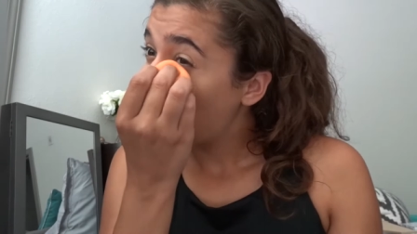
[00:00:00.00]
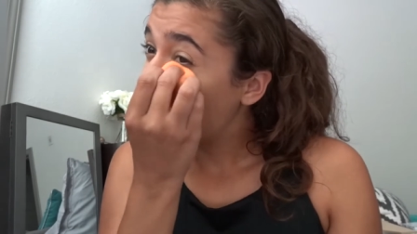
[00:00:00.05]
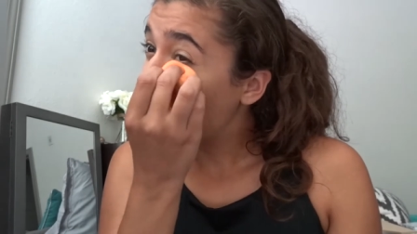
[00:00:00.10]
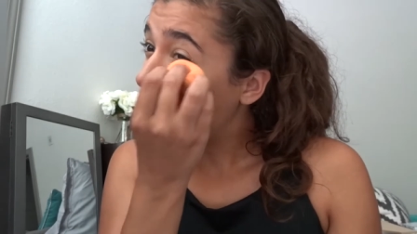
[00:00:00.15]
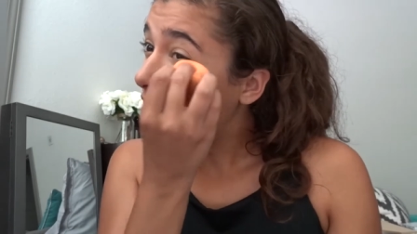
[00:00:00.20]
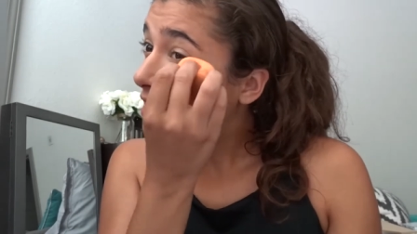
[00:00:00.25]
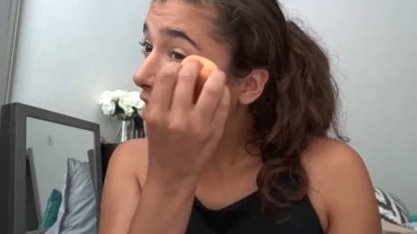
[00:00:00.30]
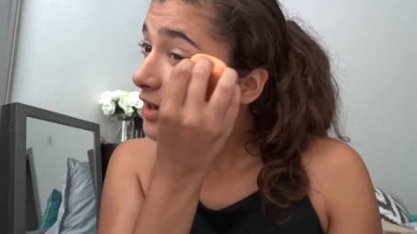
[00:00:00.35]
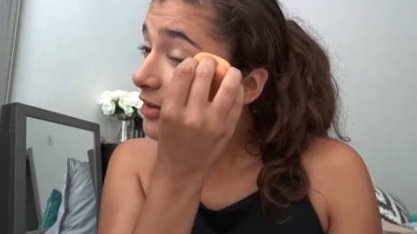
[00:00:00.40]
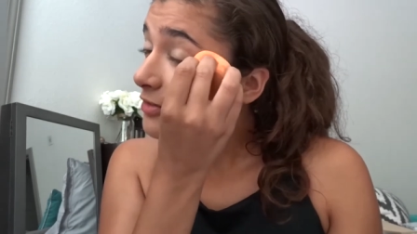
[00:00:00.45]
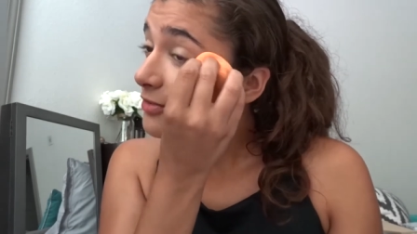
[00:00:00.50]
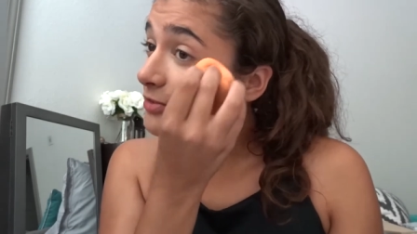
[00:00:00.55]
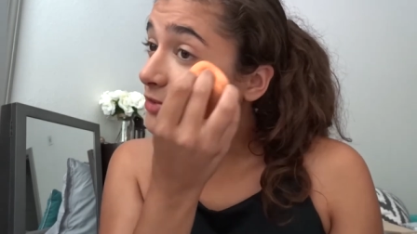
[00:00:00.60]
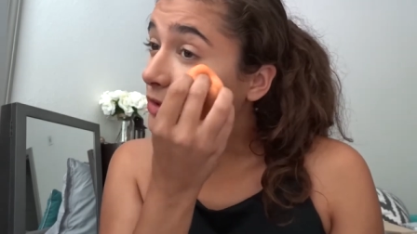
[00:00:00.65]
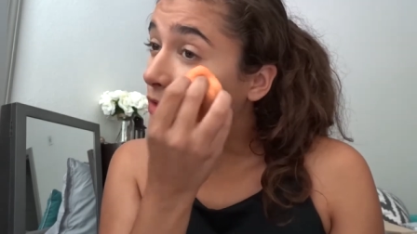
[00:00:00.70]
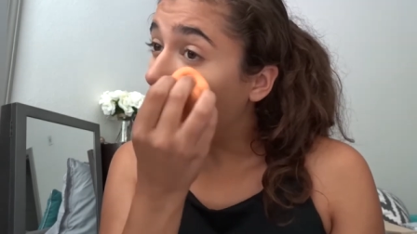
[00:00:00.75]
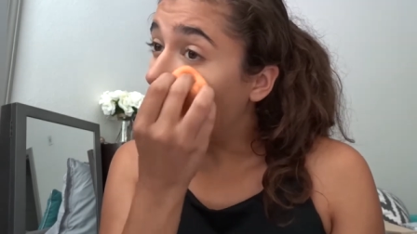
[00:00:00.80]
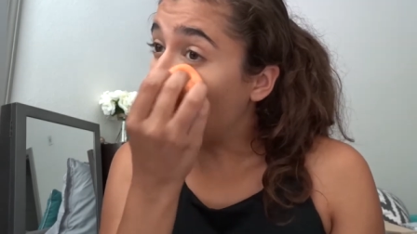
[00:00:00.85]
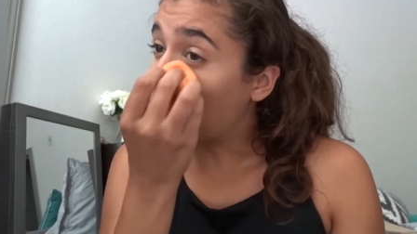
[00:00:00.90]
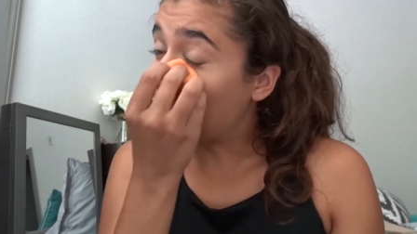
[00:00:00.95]
than like
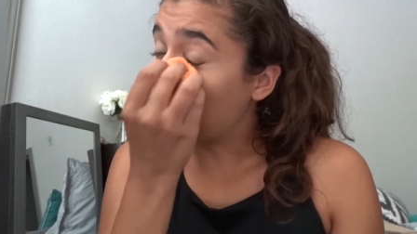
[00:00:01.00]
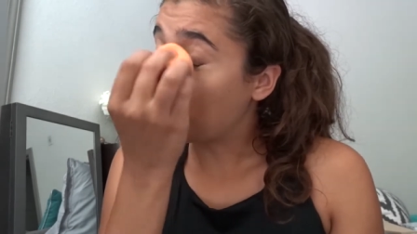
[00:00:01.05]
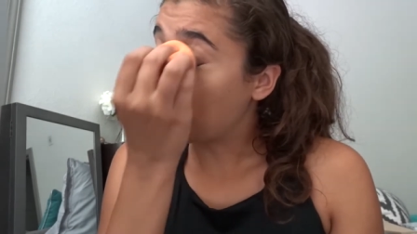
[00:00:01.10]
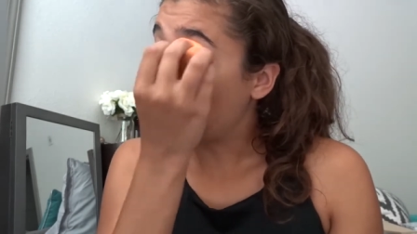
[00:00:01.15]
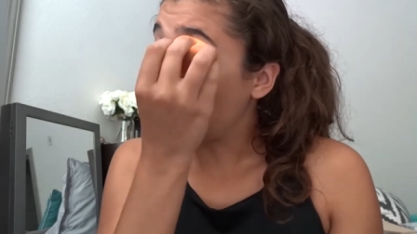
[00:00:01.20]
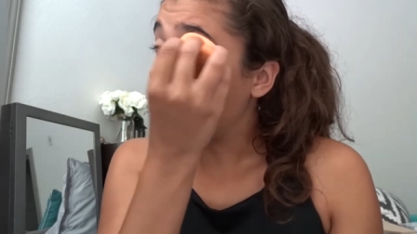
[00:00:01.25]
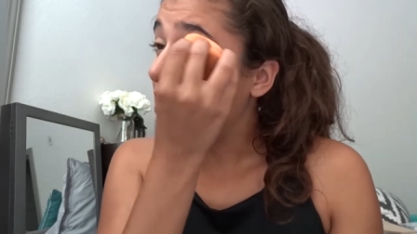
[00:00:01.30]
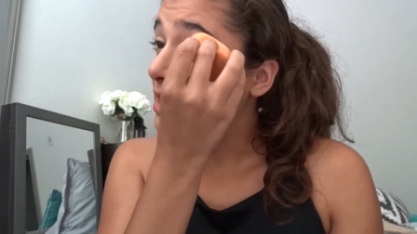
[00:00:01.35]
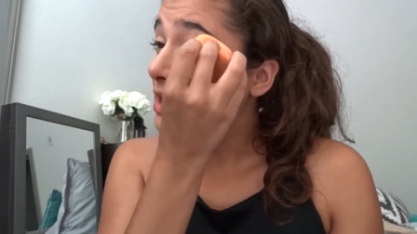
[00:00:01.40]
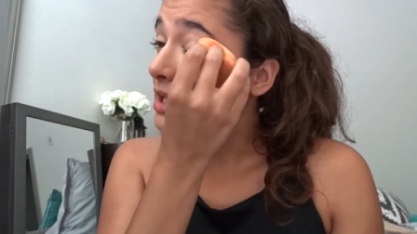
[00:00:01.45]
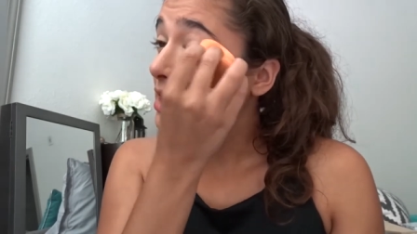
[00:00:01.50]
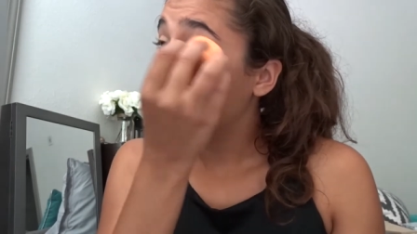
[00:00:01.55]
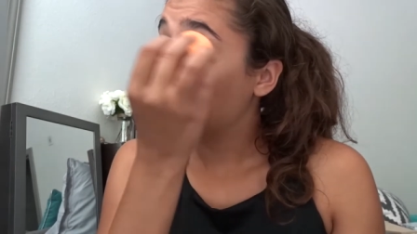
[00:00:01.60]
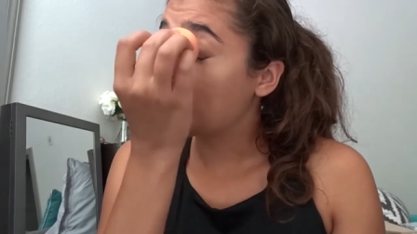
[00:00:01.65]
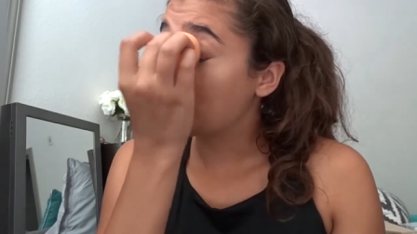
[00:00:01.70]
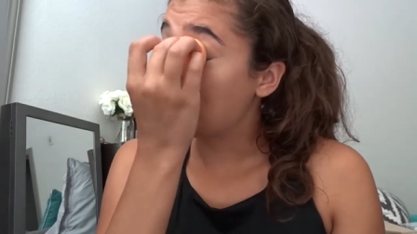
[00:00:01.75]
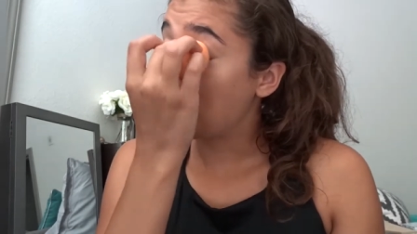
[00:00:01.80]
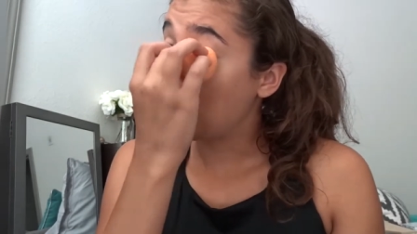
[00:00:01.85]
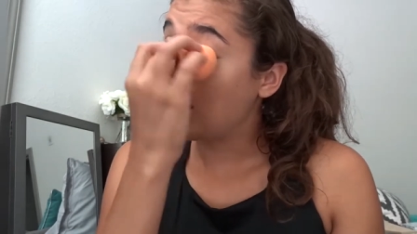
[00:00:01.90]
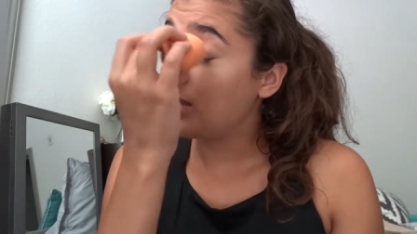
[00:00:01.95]
full-on baking
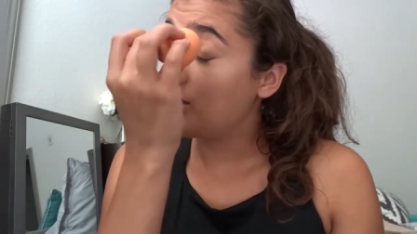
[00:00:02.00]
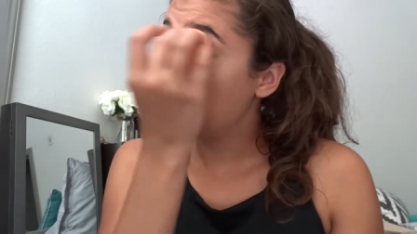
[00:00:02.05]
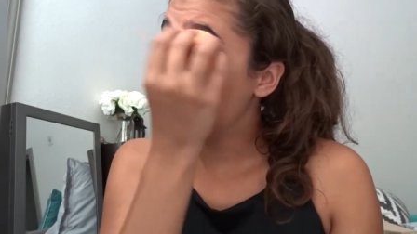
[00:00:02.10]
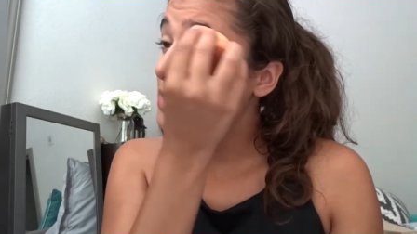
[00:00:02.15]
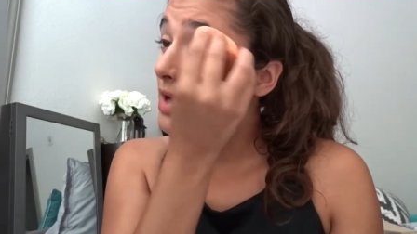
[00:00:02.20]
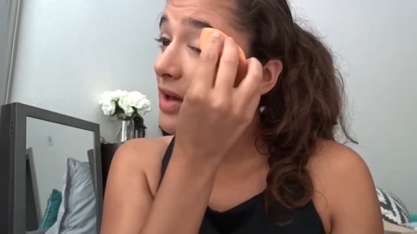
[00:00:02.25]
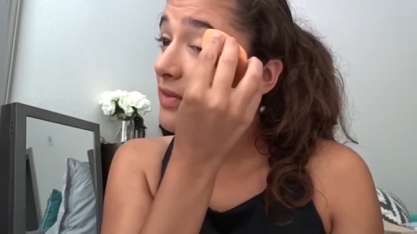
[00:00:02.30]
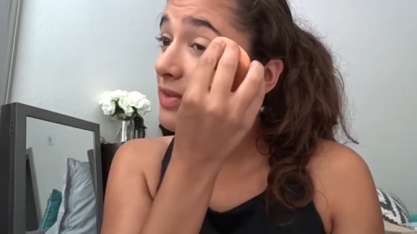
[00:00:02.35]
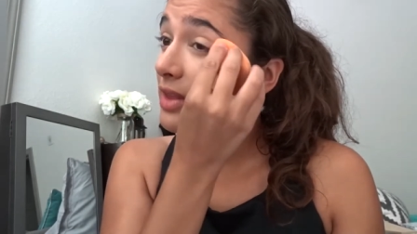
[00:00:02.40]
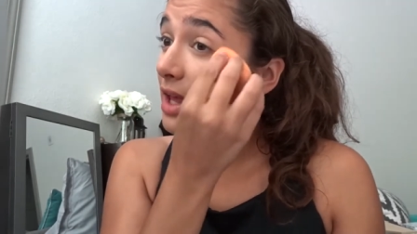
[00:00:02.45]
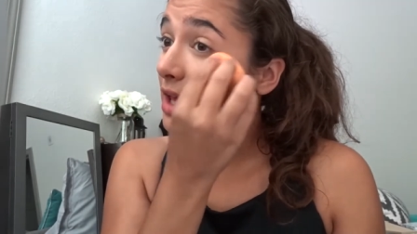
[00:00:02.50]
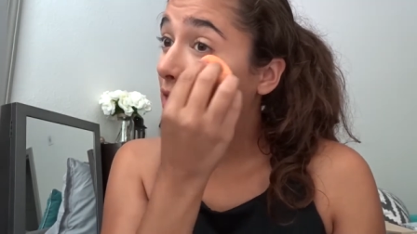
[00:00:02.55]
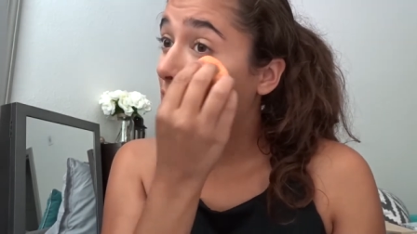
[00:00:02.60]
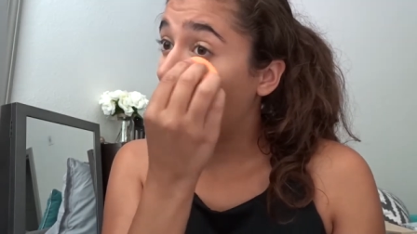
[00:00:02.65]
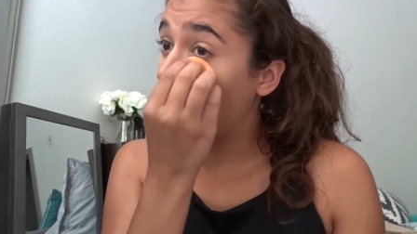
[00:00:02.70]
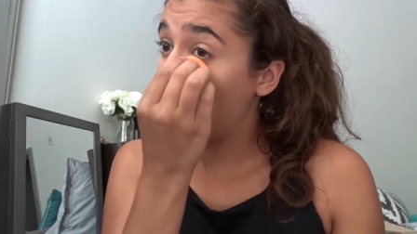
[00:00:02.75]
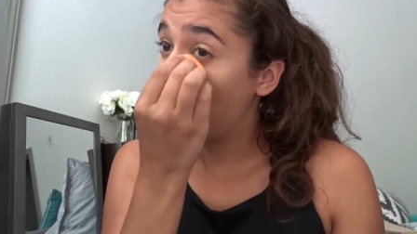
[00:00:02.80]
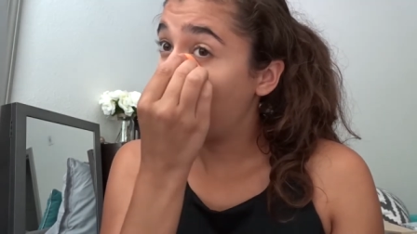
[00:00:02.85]
because I do have like